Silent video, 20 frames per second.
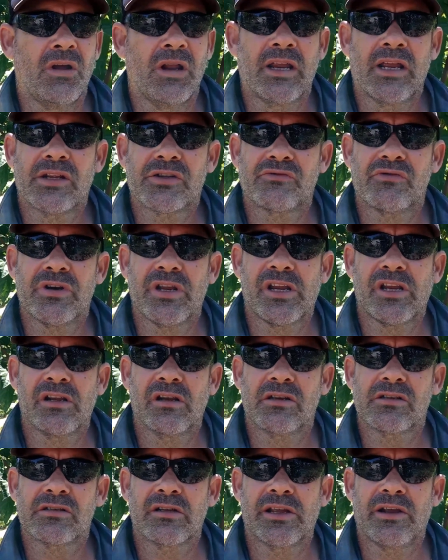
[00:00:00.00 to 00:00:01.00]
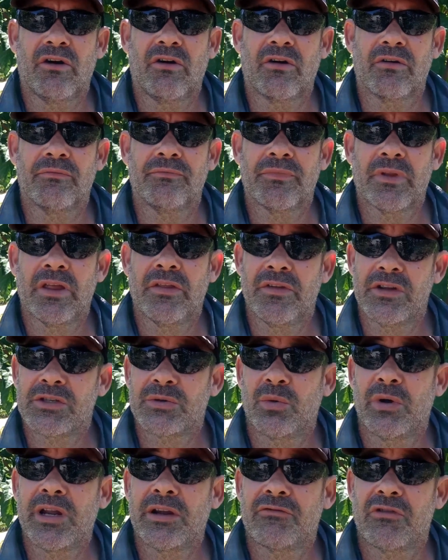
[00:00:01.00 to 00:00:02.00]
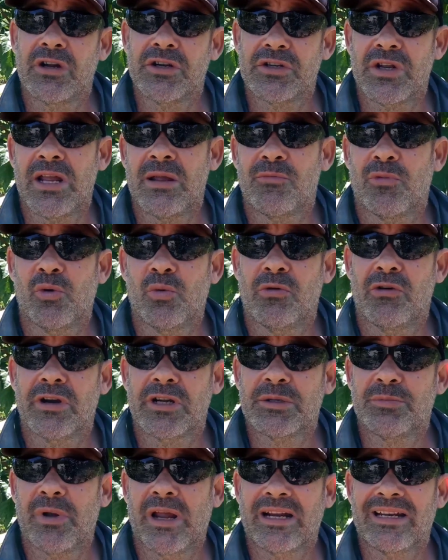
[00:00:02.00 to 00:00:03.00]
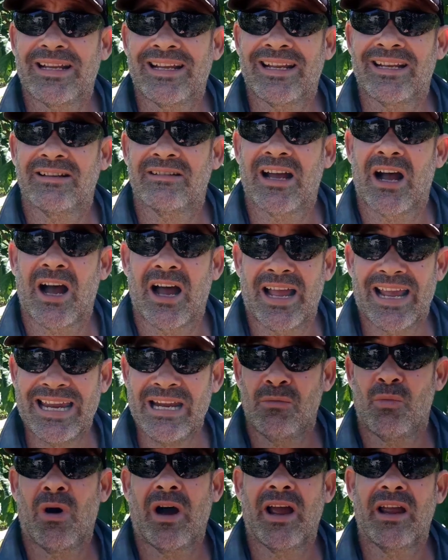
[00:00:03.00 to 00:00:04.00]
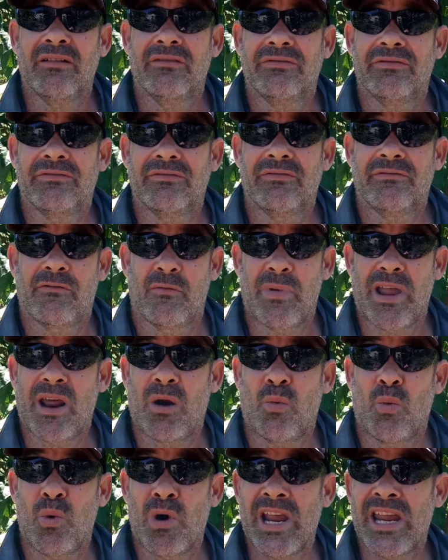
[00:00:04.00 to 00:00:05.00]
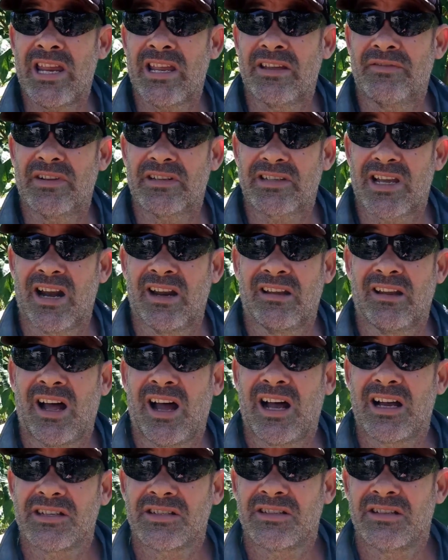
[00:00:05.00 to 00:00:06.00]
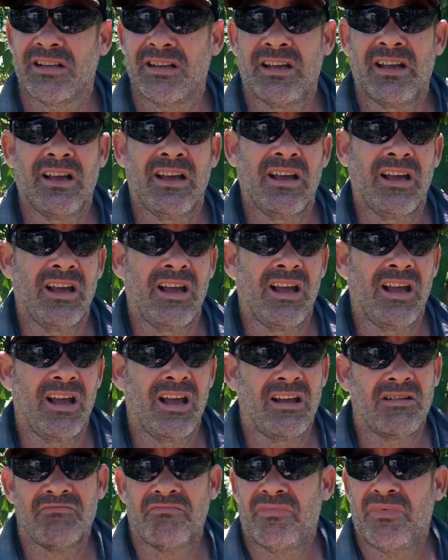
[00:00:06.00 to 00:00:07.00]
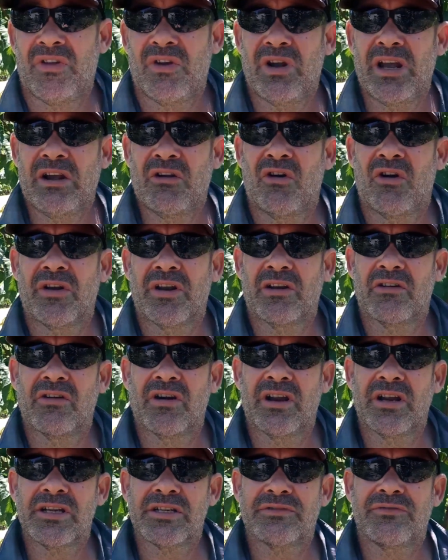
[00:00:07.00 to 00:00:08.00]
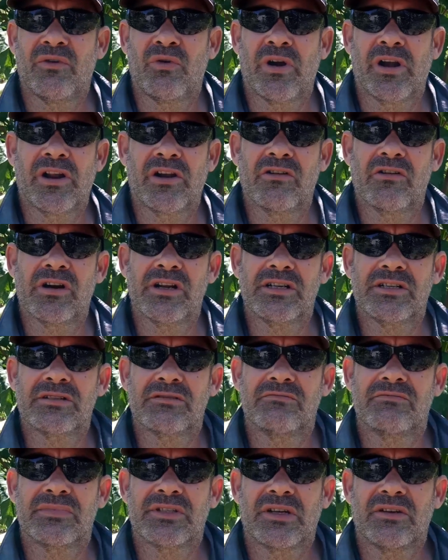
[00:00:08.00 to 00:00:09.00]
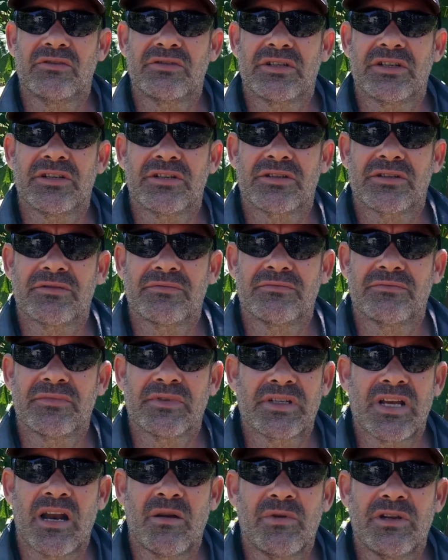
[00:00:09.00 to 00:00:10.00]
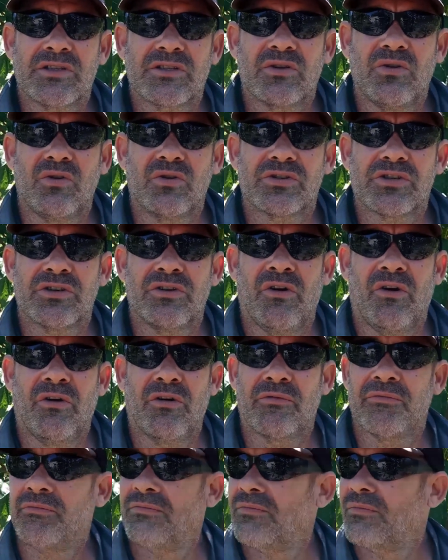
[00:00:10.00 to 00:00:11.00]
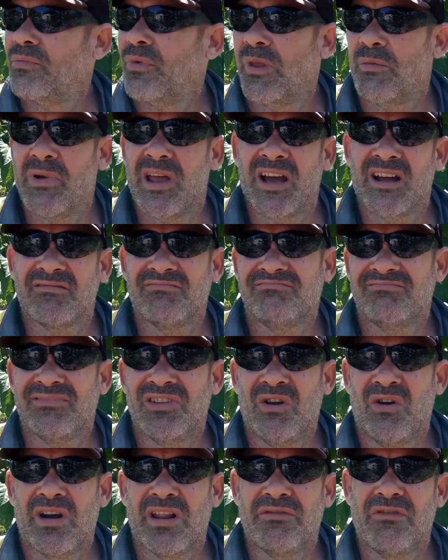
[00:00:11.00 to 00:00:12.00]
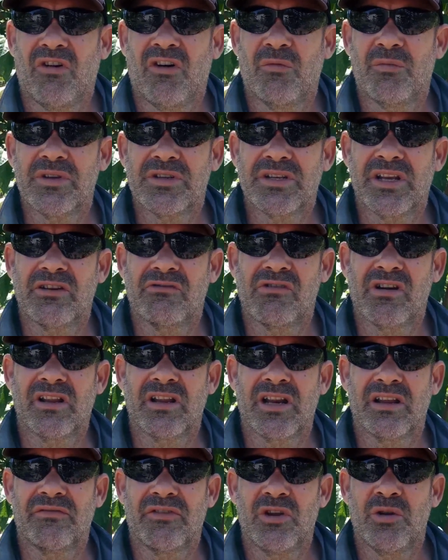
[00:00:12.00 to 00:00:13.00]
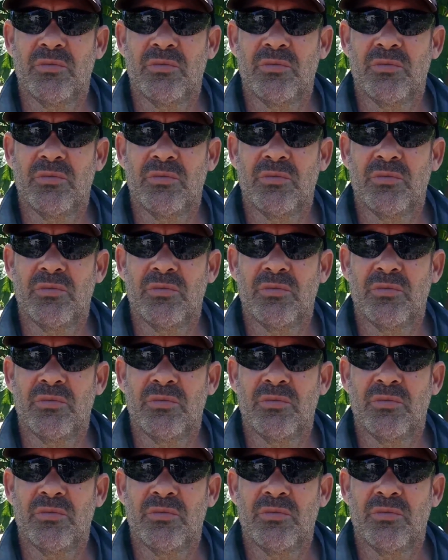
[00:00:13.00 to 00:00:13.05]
It gets ridiculously hot. This week, for example, we're expecting a heat wave for about a week that's going to last 39 degrees, 40 degrees Celsius. It's going to be scorching hot with about 95% relative